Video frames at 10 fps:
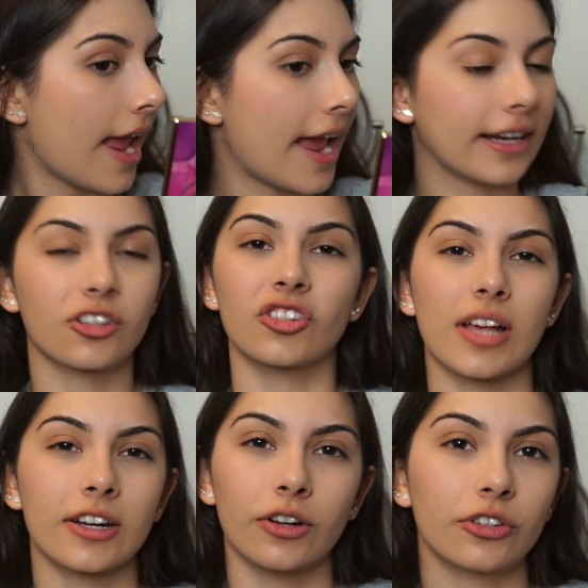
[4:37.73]
and it just
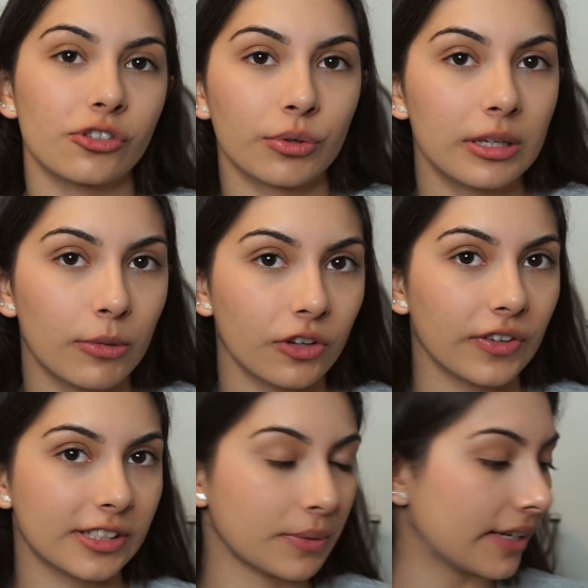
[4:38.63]
I don't know it just really
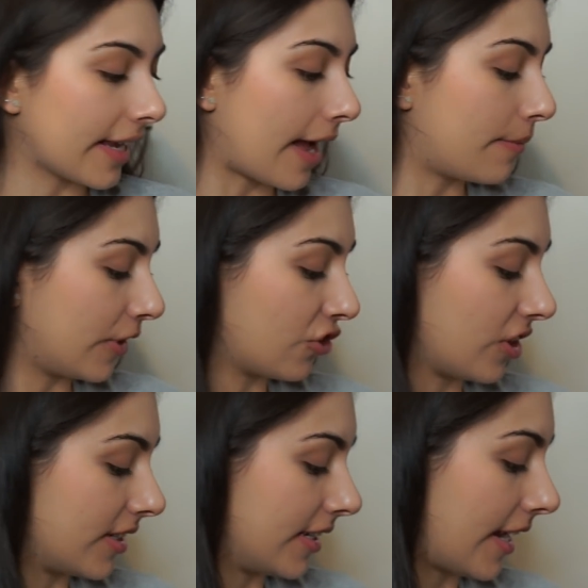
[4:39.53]
motivates me to get my
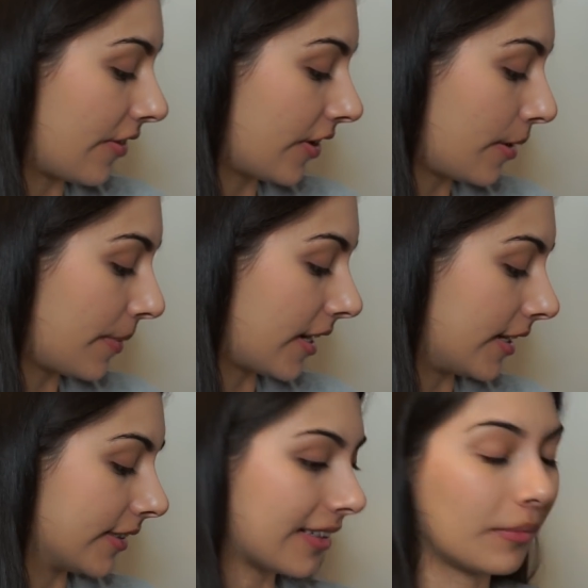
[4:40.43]
shit together
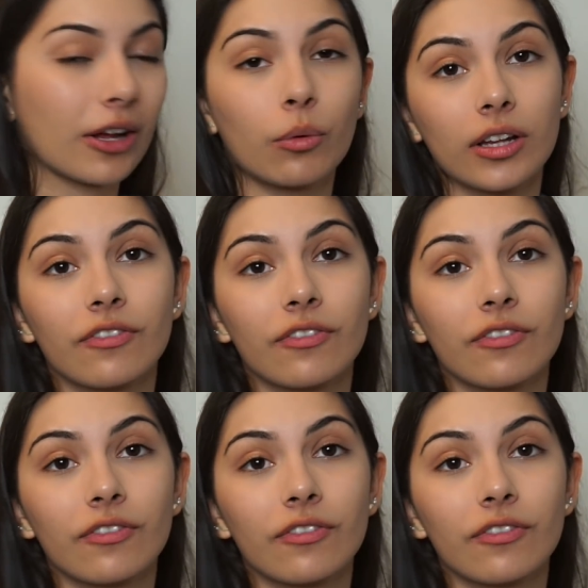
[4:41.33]
because I'm like well